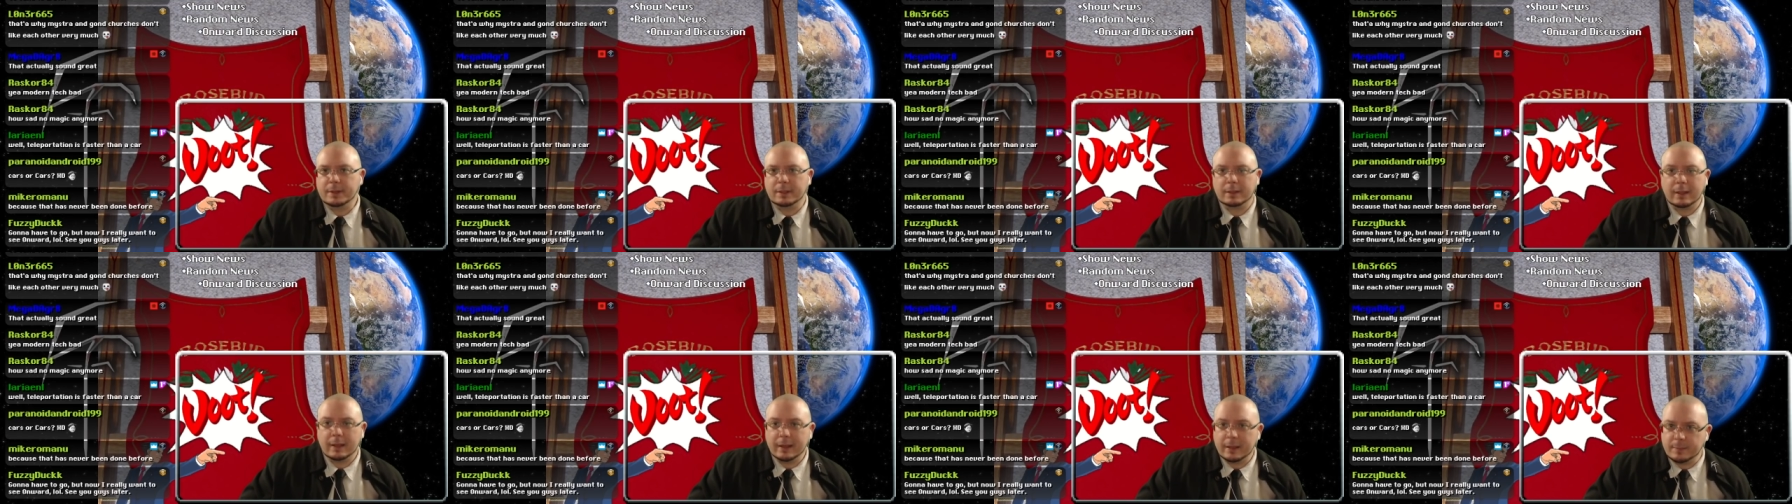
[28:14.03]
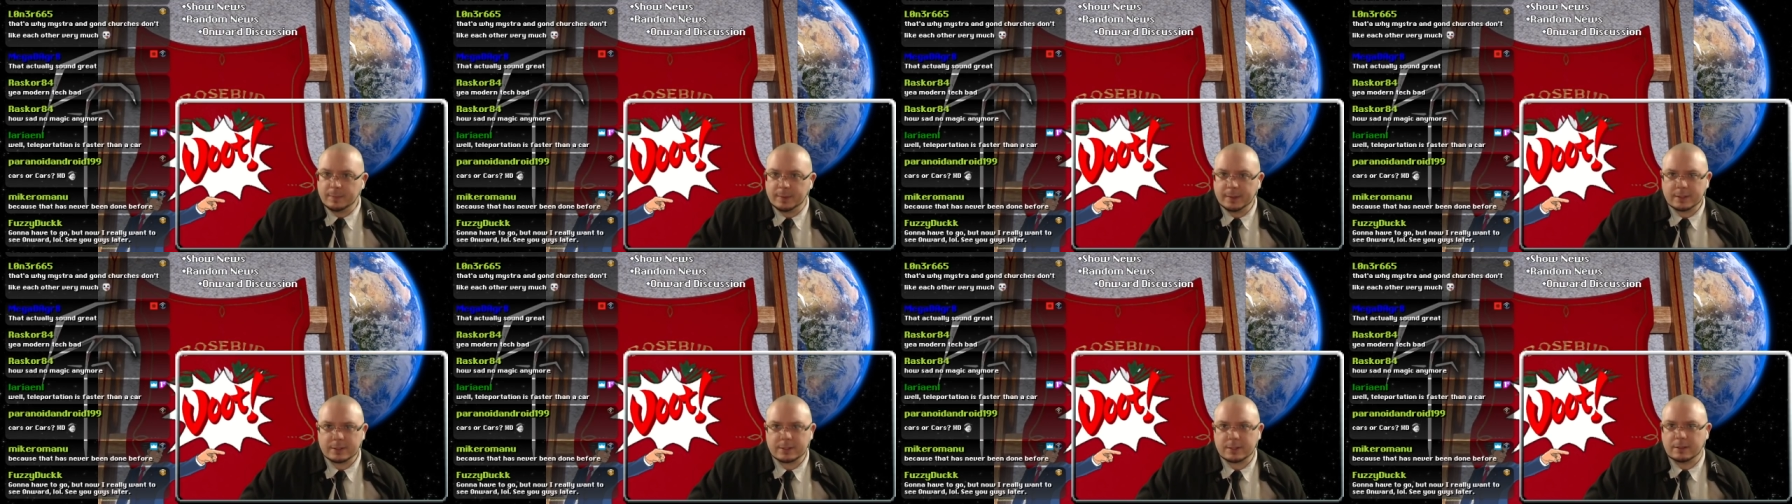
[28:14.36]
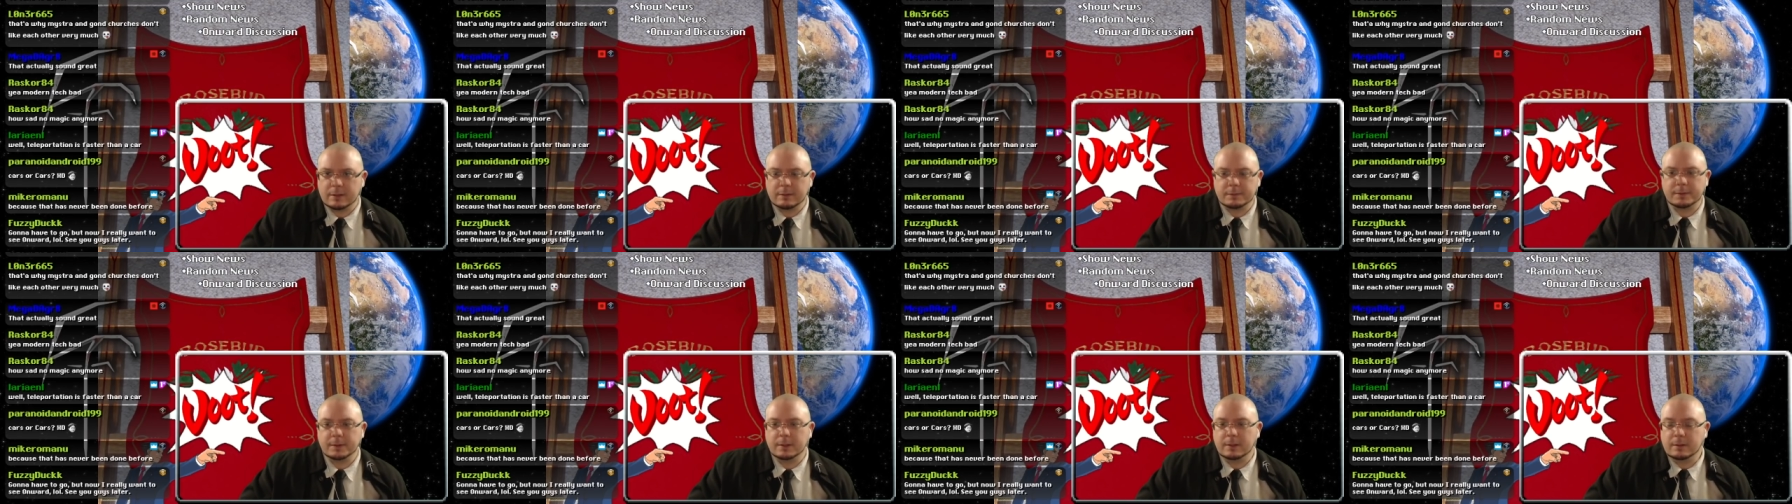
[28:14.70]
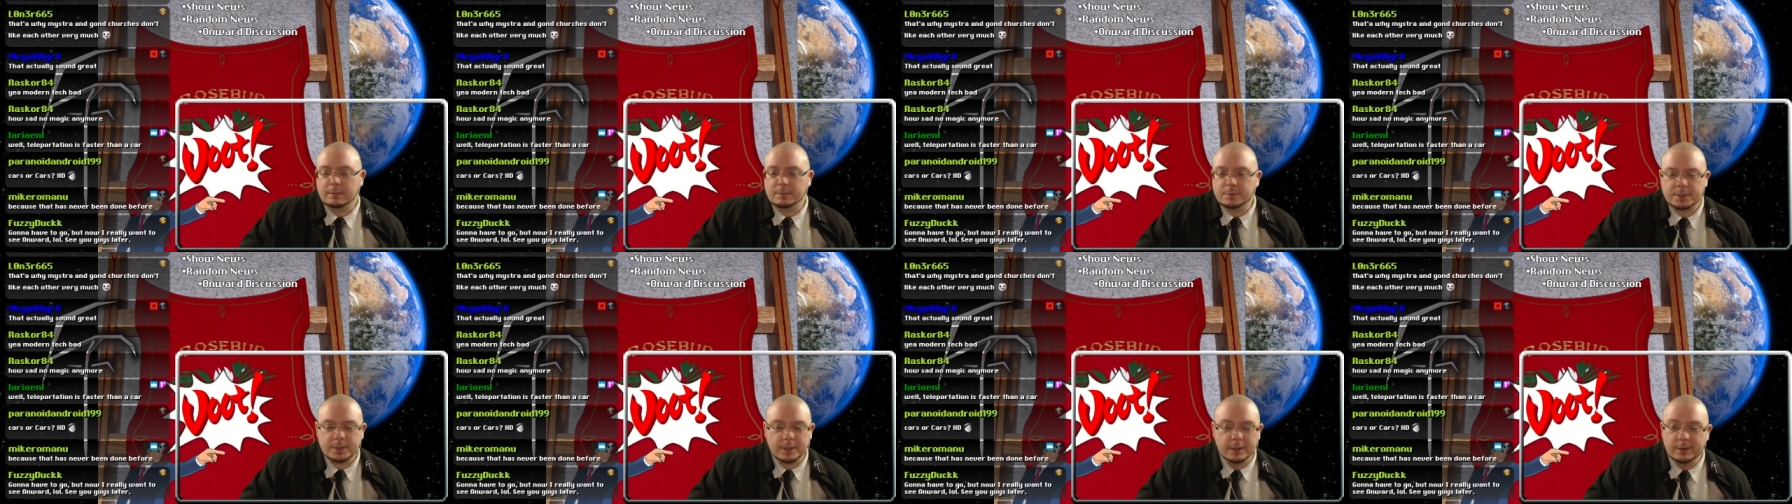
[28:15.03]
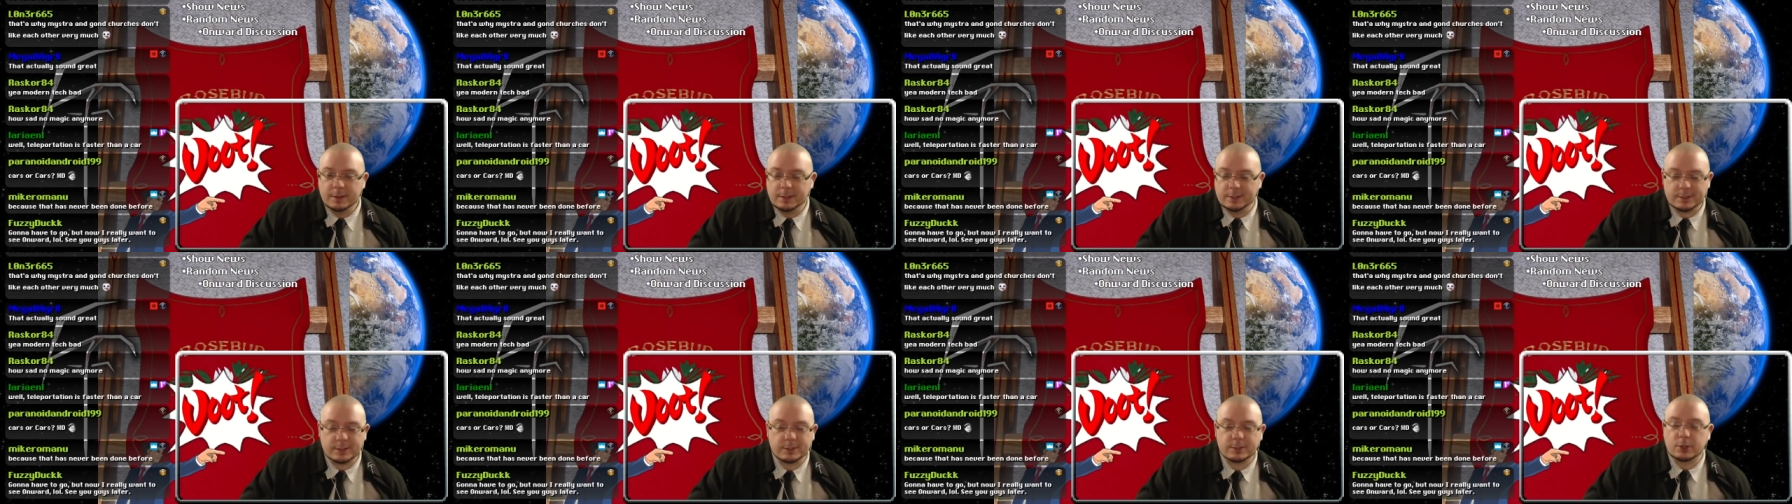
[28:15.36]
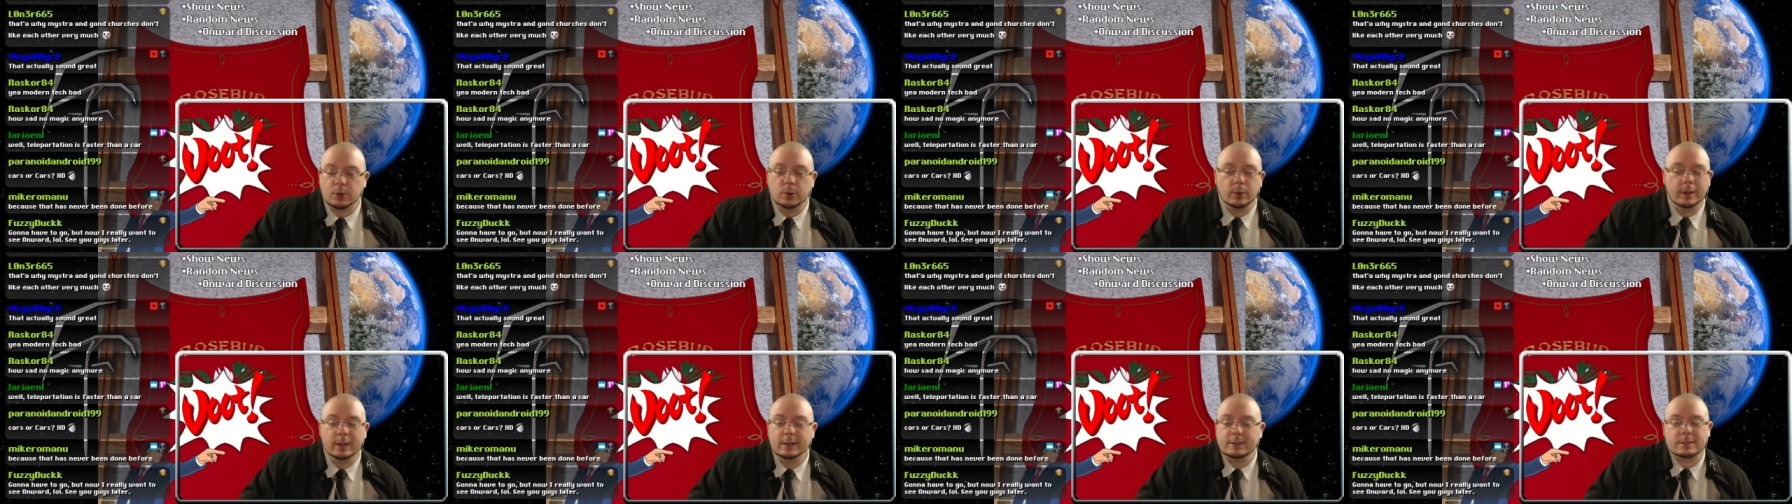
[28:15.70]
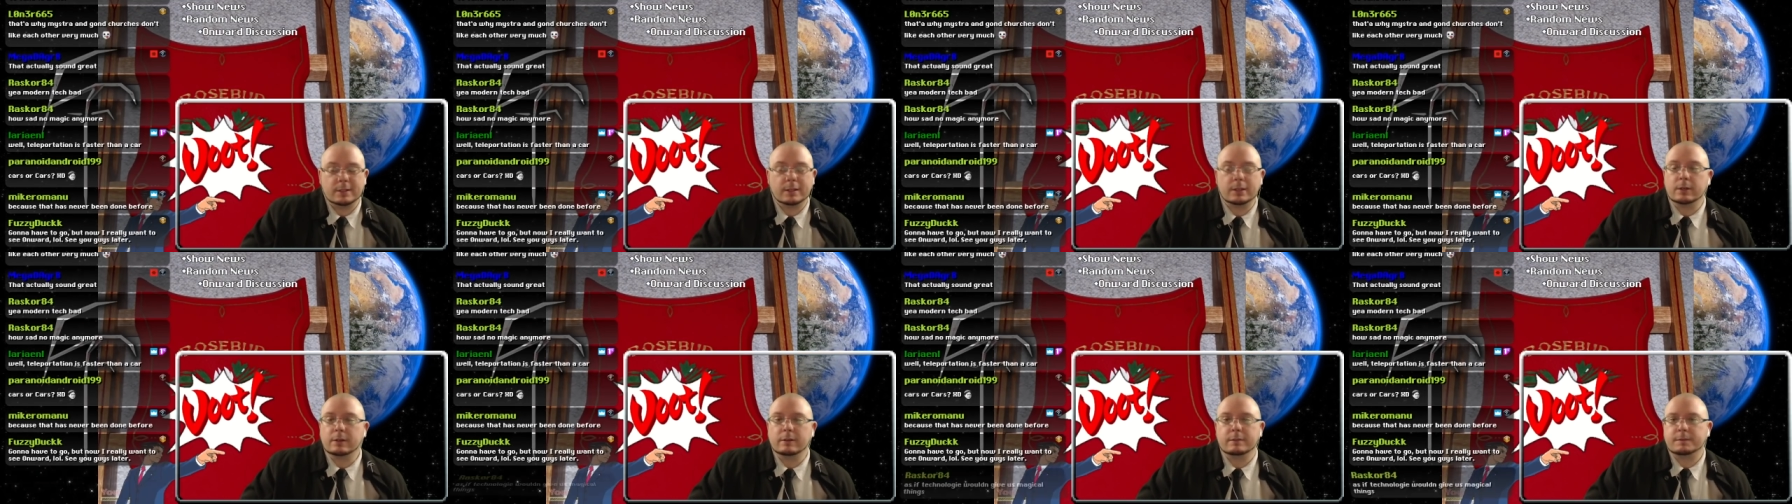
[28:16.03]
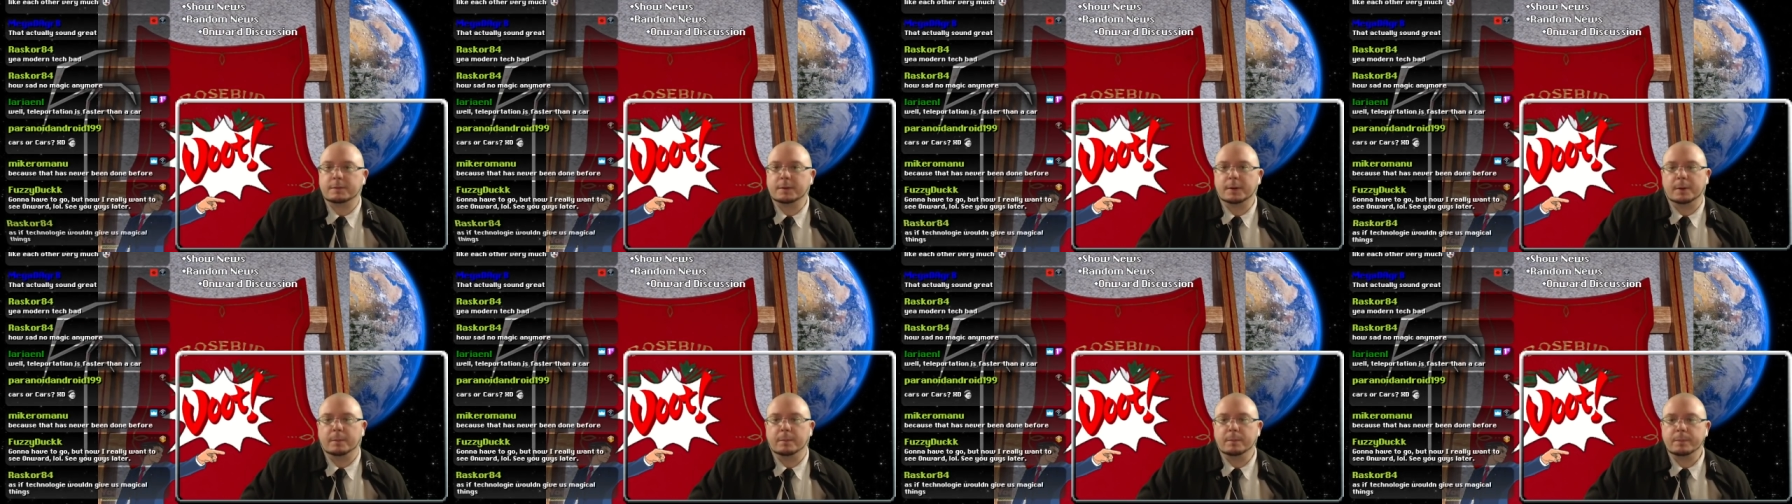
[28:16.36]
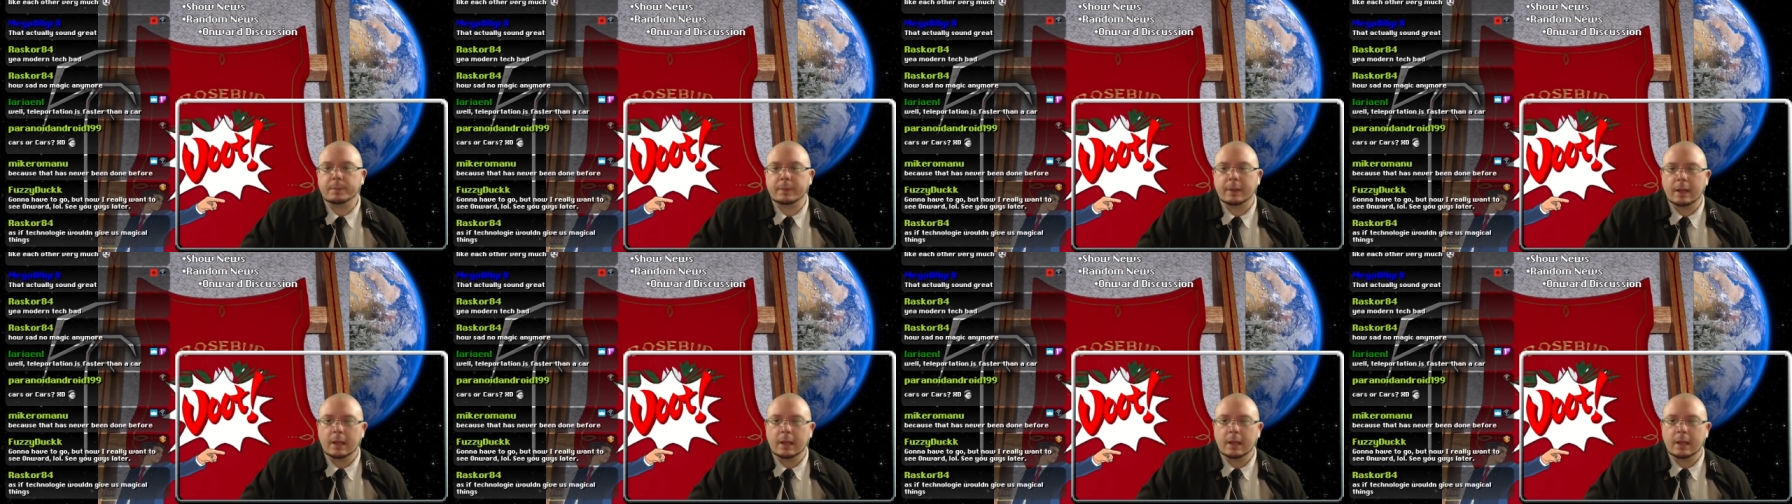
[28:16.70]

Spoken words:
to like Pixar films, it's a good film.